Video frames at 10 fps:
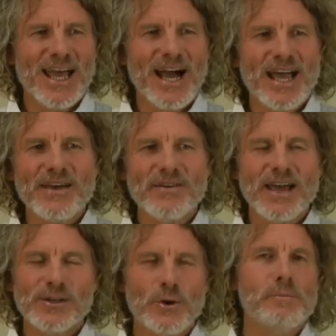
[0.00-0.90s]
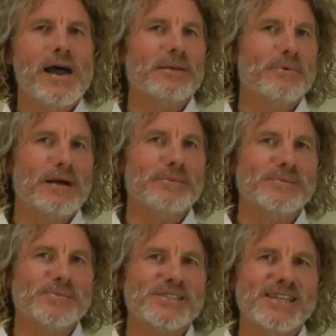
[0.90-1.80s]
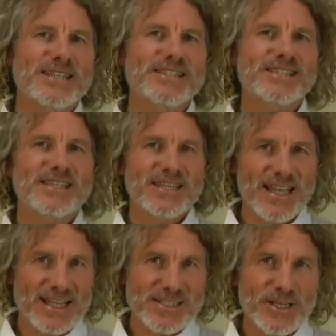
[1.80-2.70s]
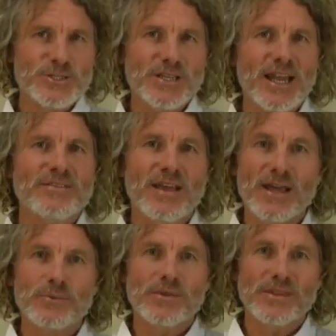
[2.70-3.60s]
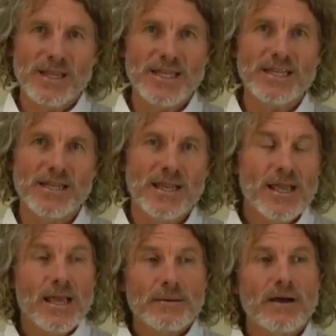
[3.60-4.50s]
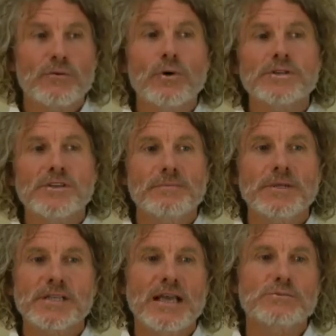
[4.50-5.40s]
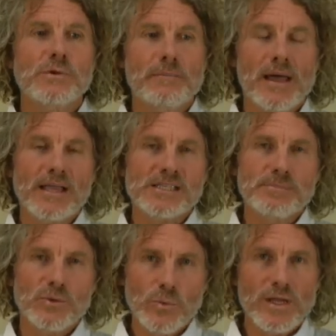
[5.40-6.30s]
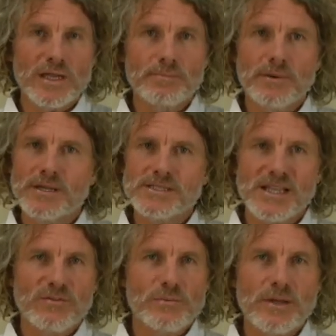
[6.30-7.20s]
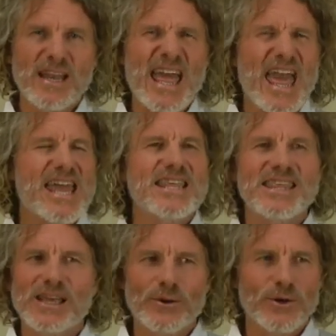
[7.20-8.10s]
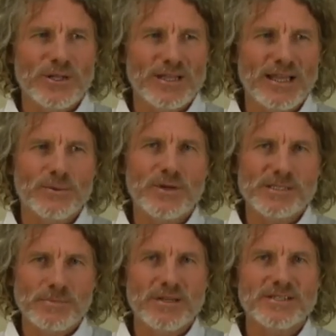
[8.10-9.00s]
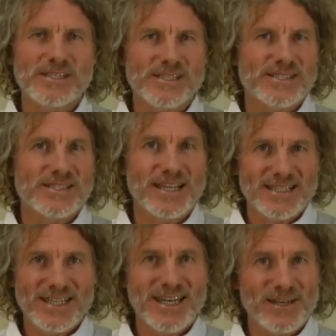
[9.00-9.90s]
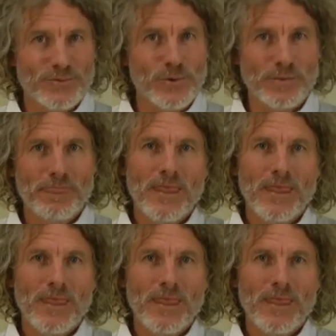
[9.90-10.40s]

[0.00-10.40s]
I have had no back problems since that session that I've had with Nadine. Of course, there have been times when my back has been weak, but it's never been anything at all like what it's been since 1984.